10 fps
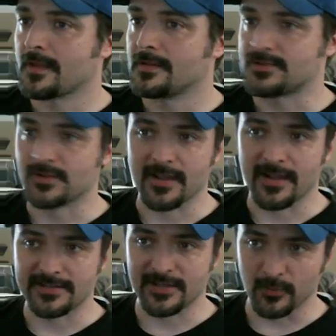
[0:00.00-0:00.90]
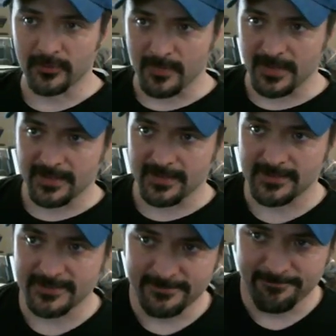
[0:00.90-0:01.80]
so yeah, I dealt with my
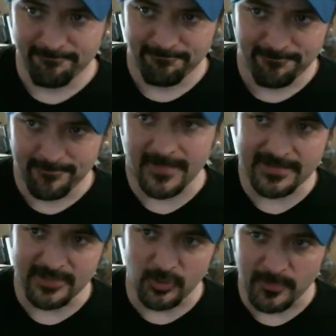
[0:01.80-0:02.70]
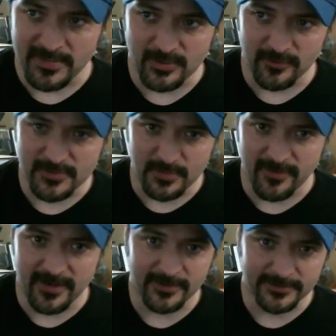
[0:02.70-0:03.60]
service
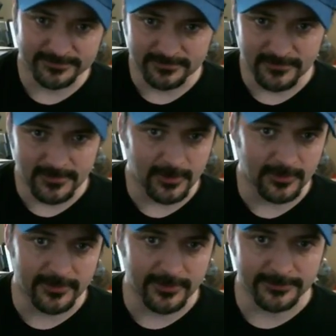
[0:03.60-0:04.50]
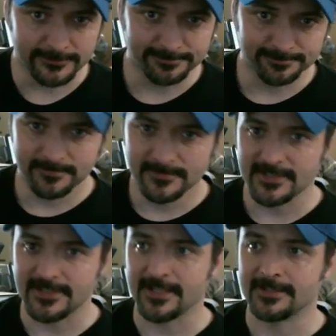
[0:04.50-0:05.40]
provider earlier
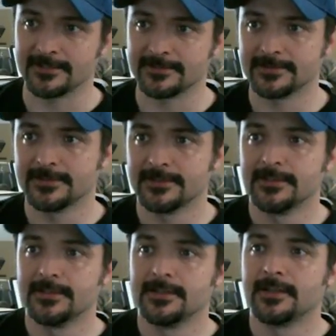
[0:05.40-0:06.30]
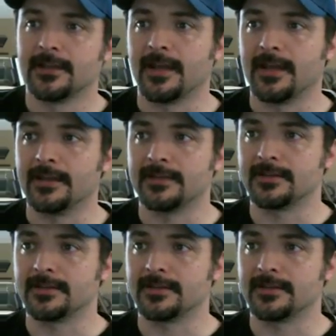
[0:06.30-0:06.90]
today, and